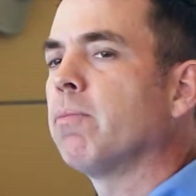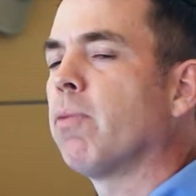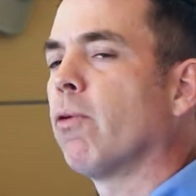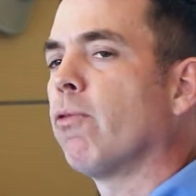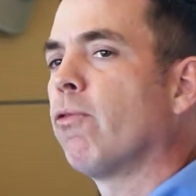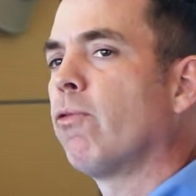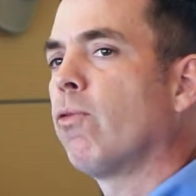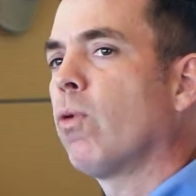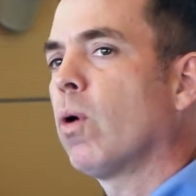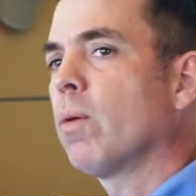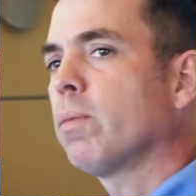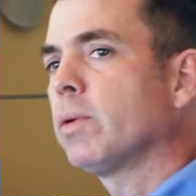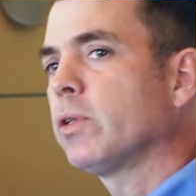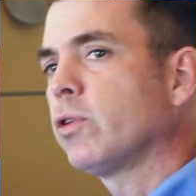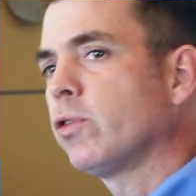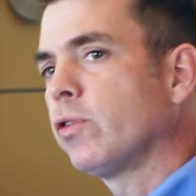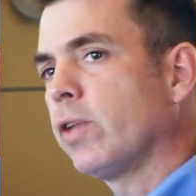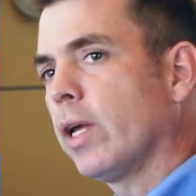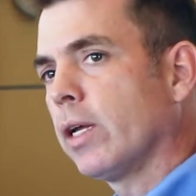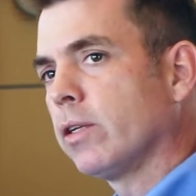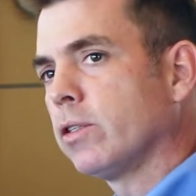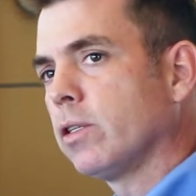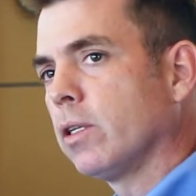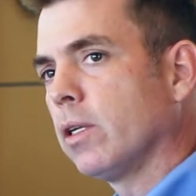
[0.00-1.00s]
performance
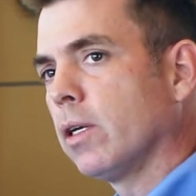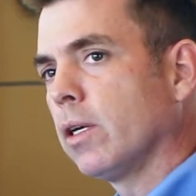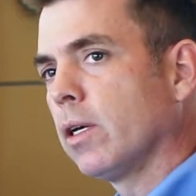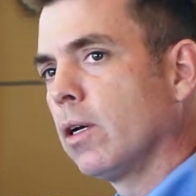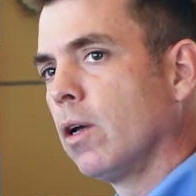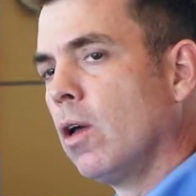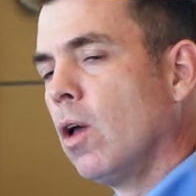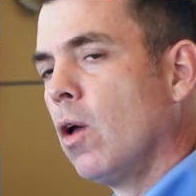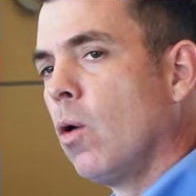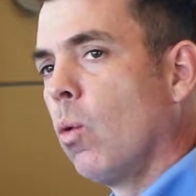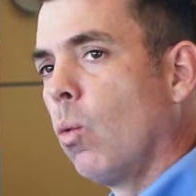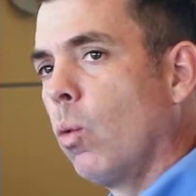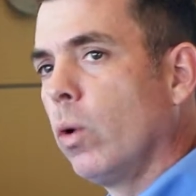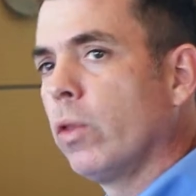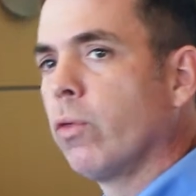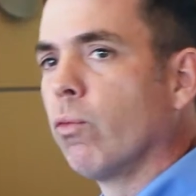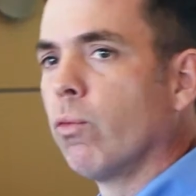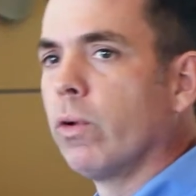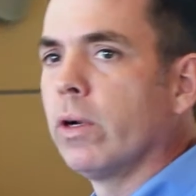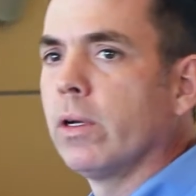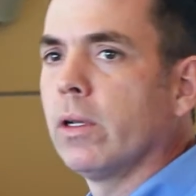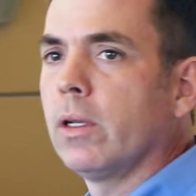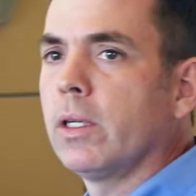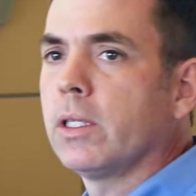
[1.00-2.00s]
testing with
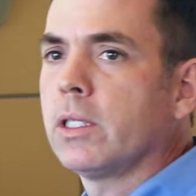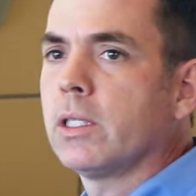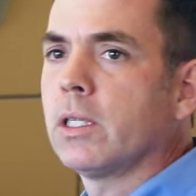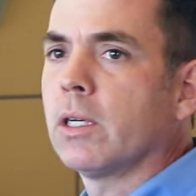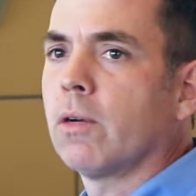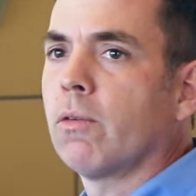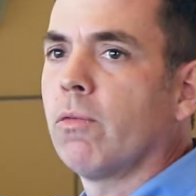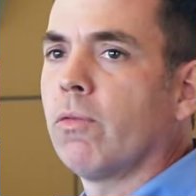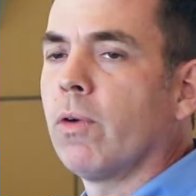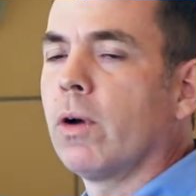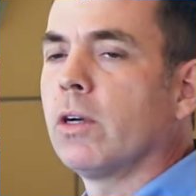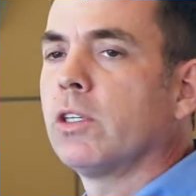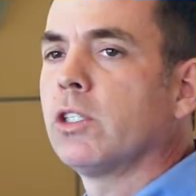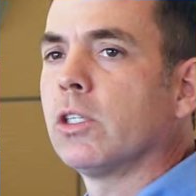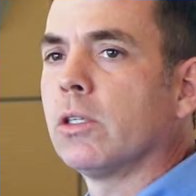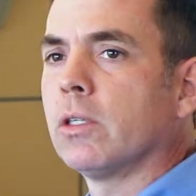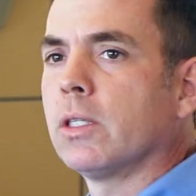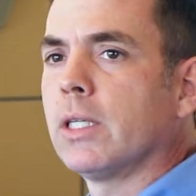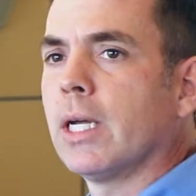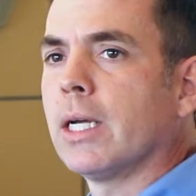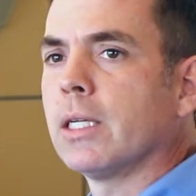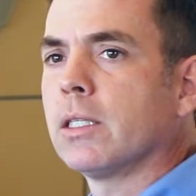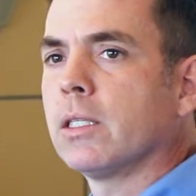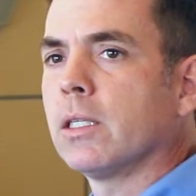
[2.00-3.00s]
realistic functional
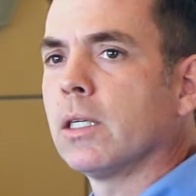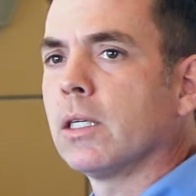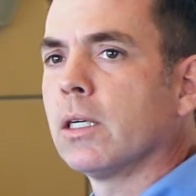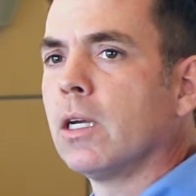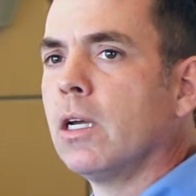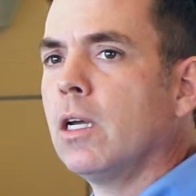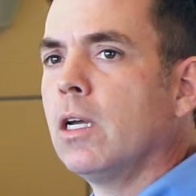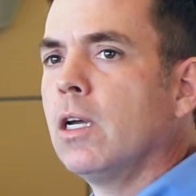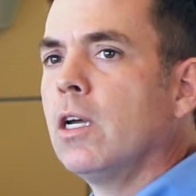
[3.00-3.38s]
testing.